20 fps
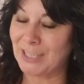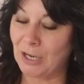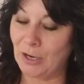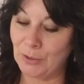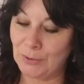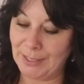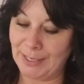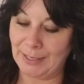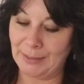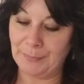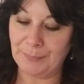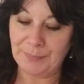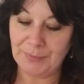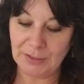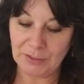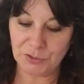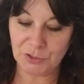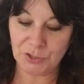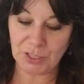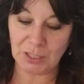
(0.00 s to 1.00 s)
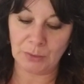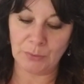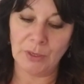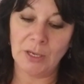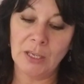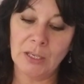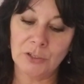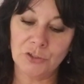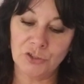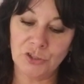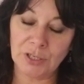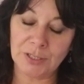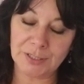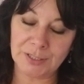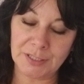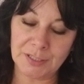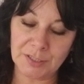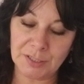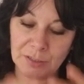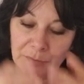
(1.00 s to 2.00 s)
Okay, so
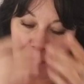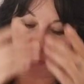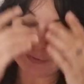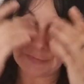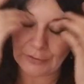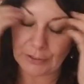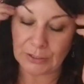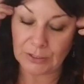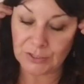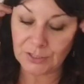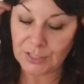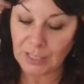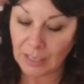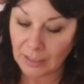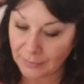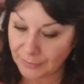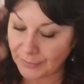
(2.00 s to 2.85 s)
justice in reverse.